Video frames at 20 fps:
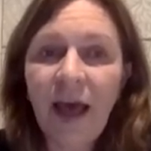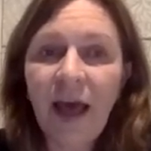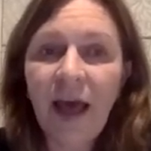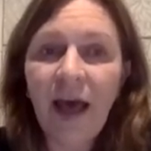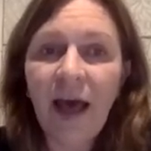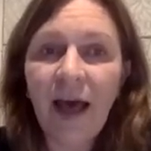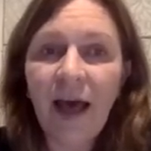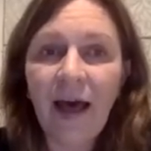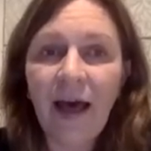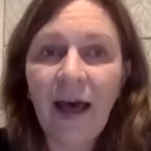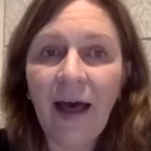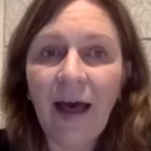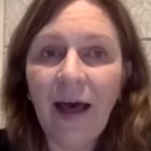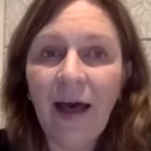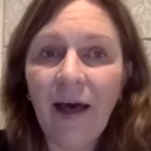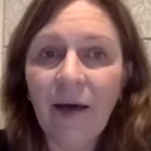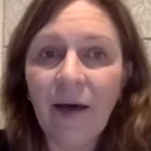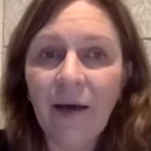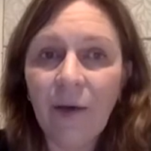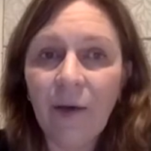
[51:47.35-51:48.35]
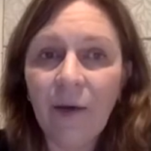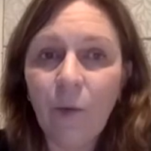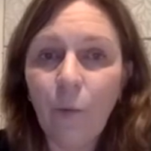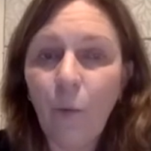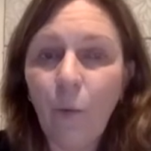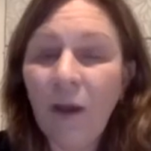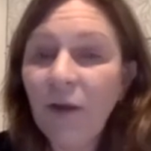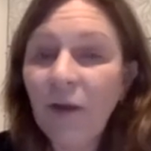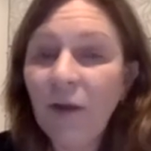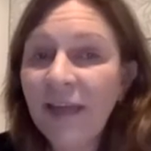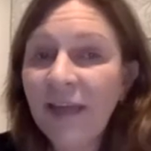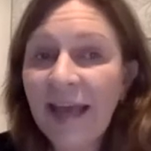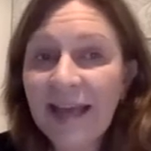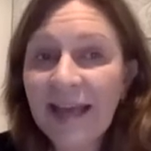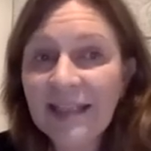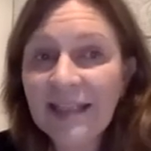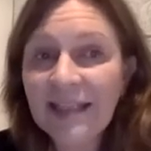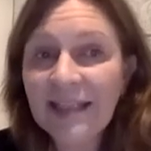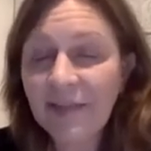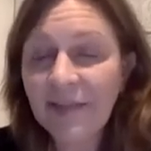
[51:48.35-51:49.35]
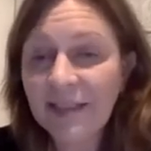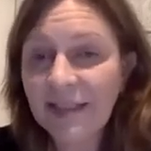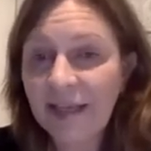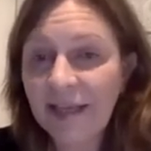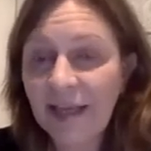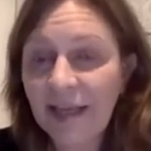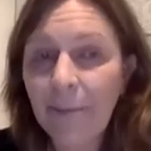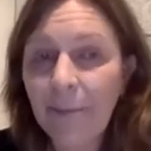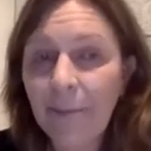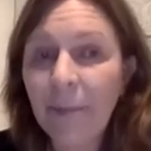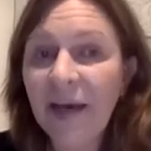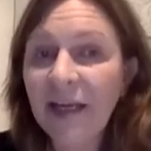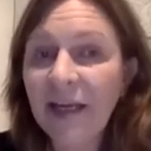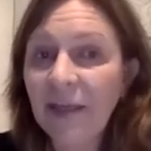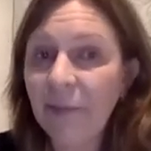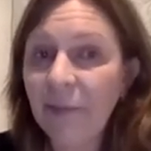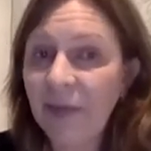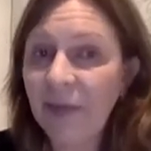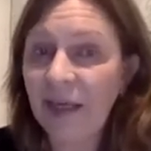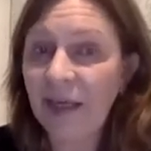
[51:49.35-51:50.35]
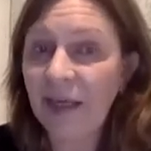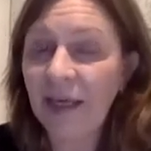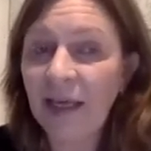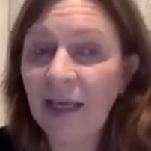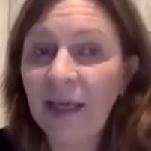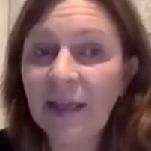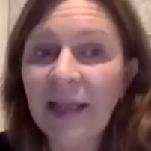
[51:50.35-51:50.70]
Uh, one of the activity might be